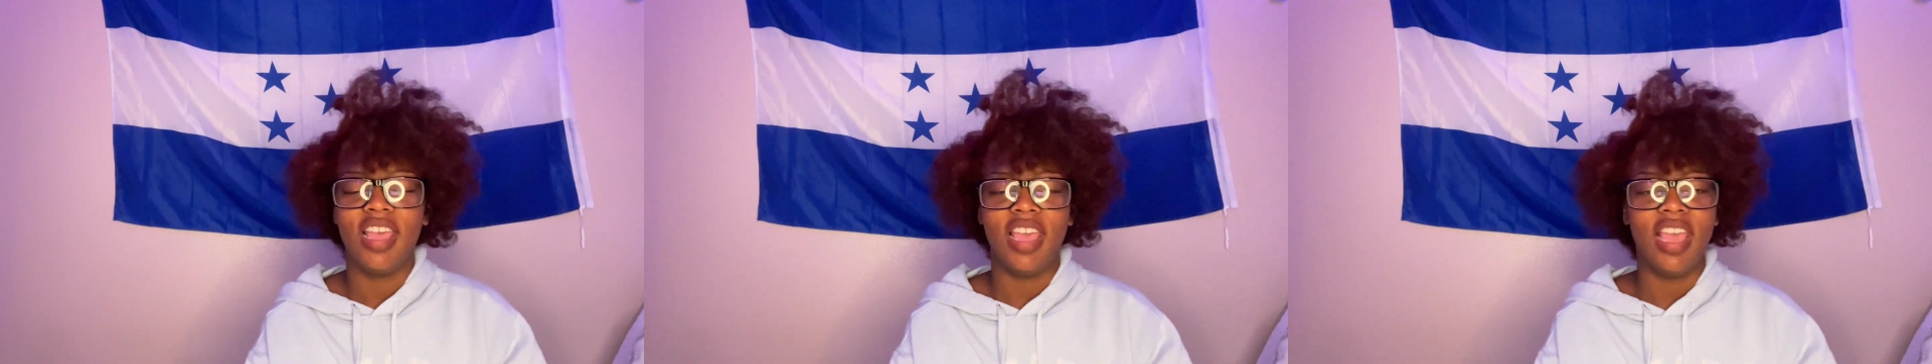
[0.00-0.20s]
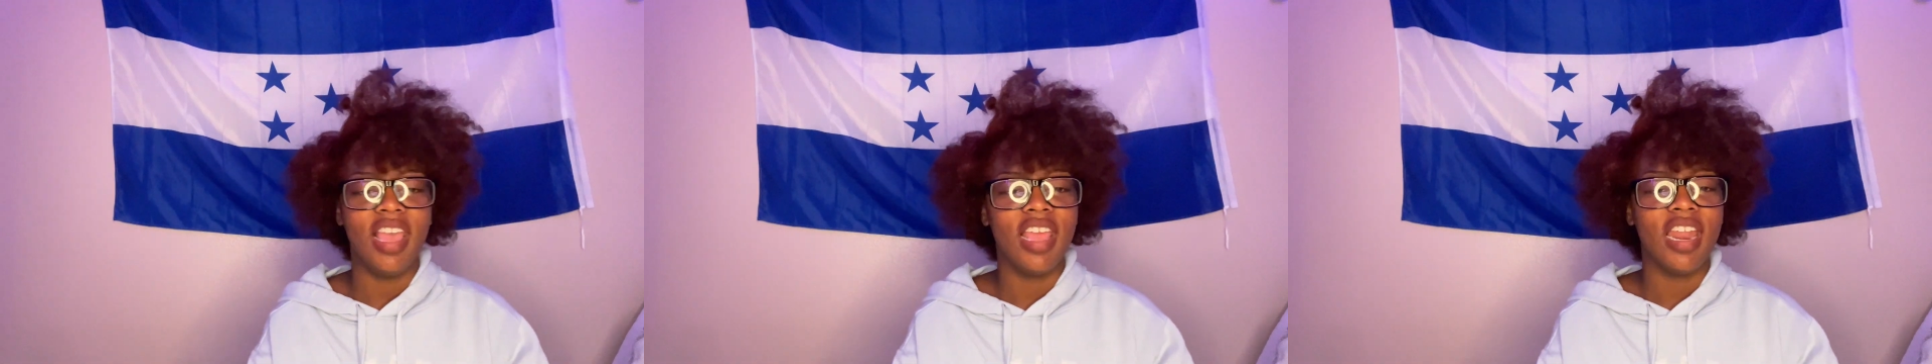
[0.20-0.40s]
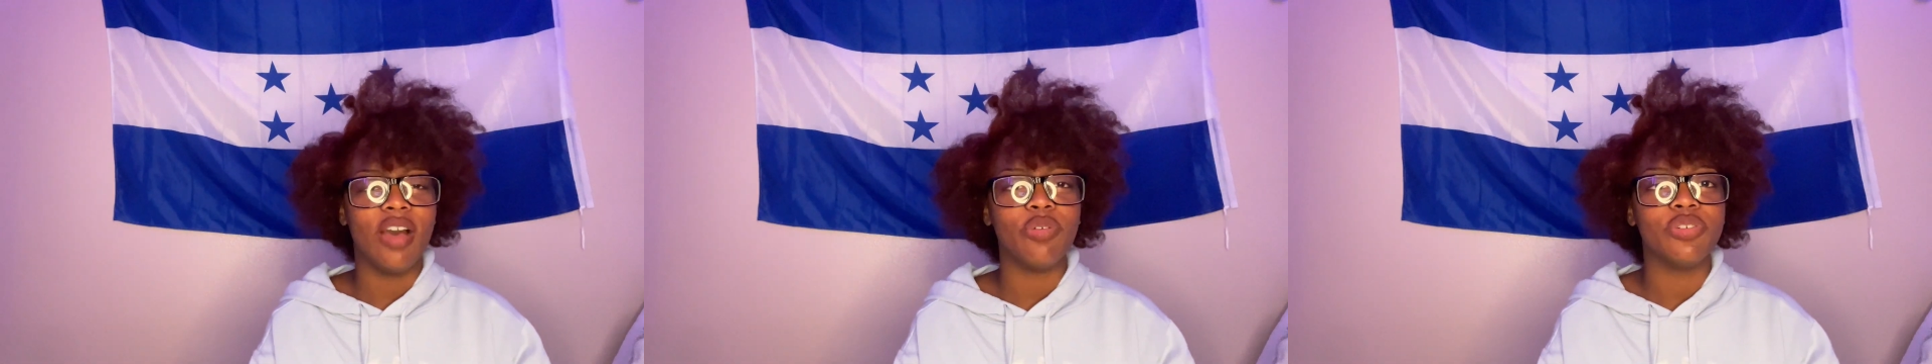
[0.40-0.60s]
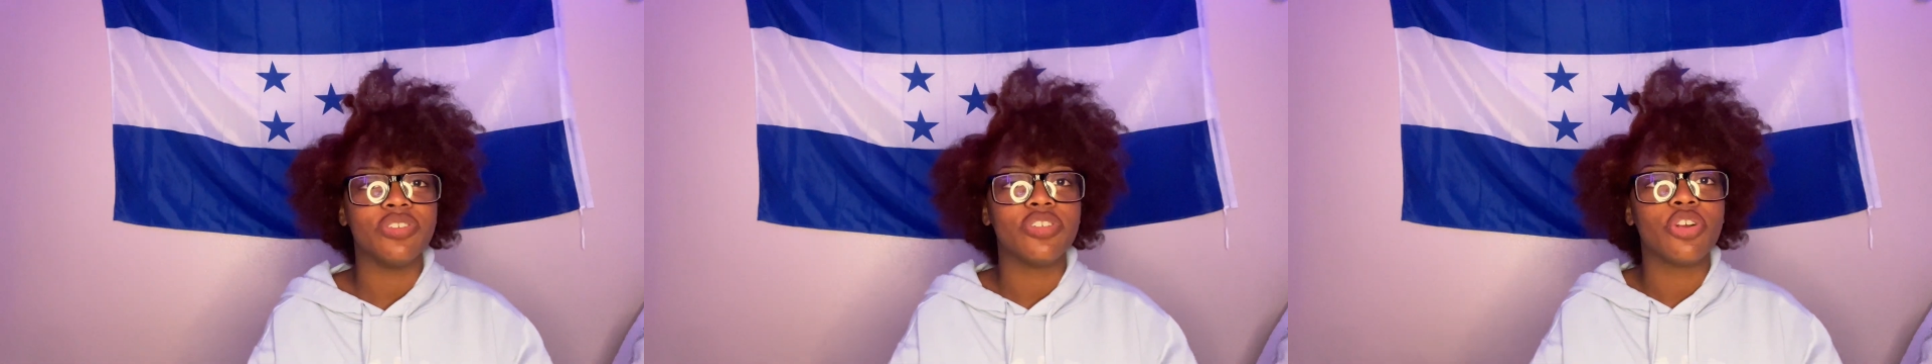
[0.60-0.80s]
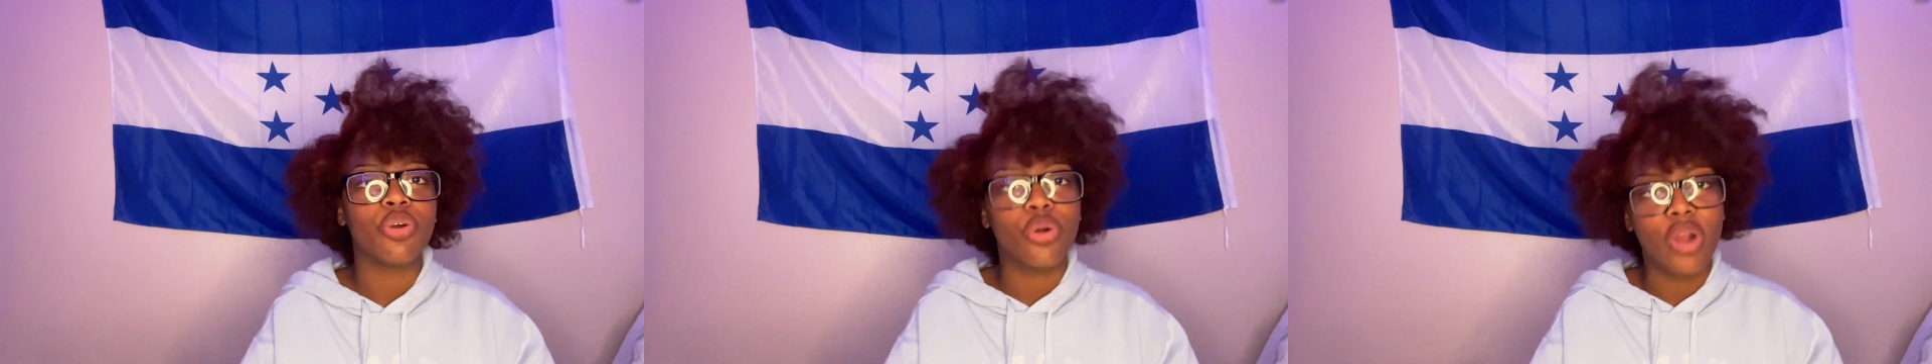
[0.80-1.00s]
And I was
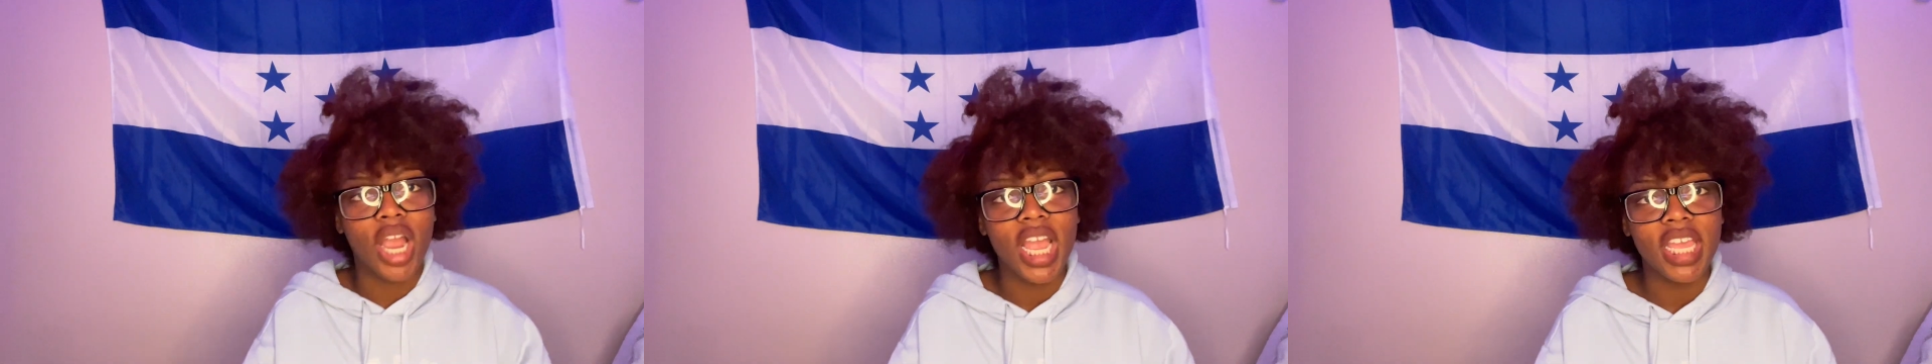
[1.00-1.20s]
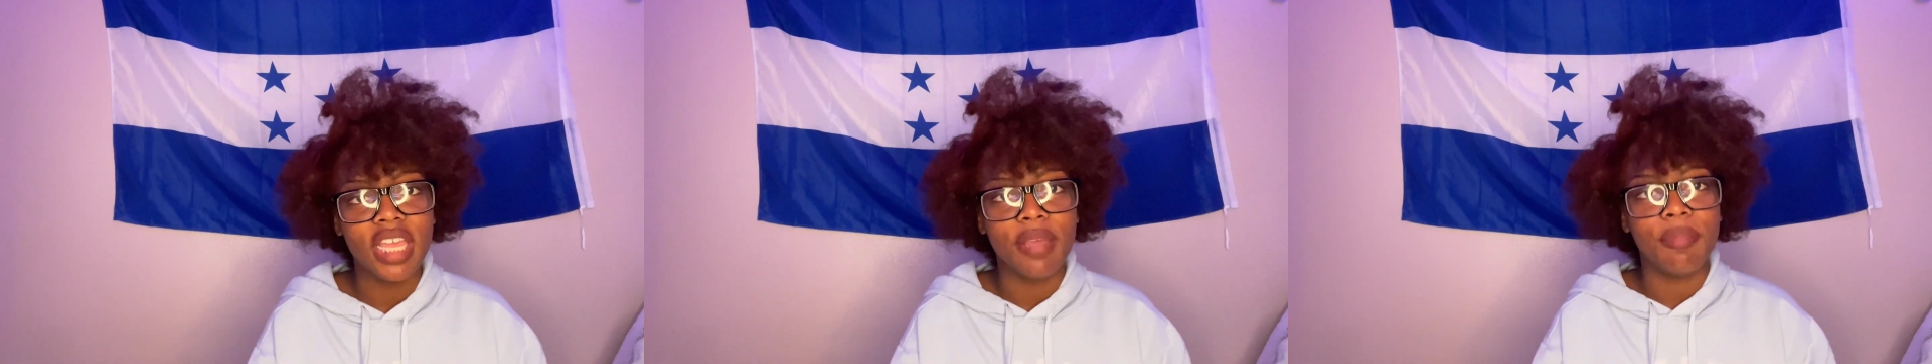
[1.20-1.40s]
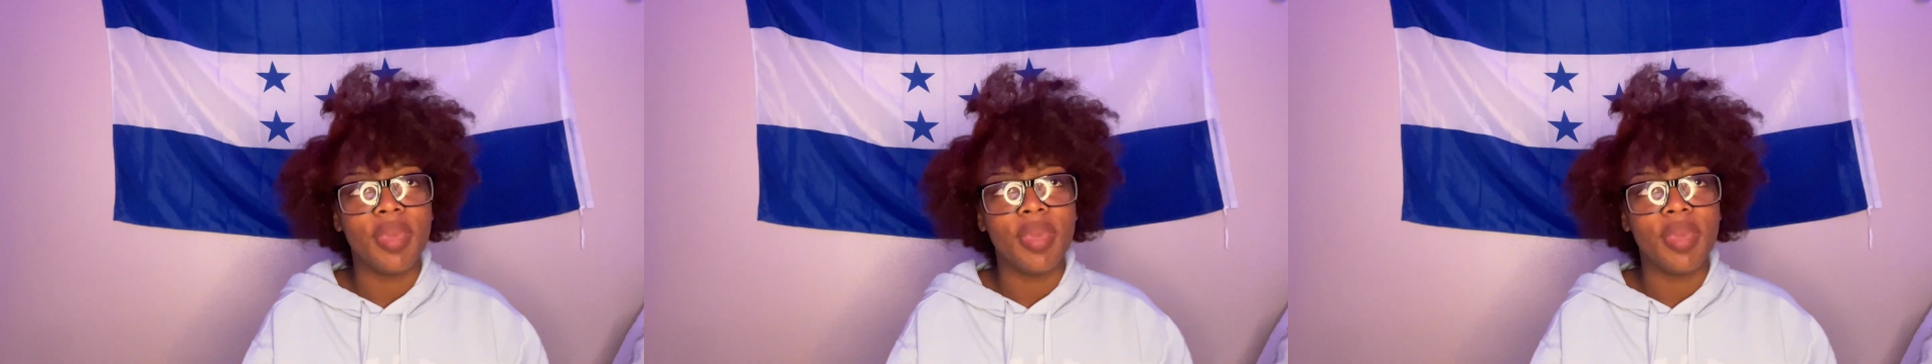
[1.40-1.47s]
crying,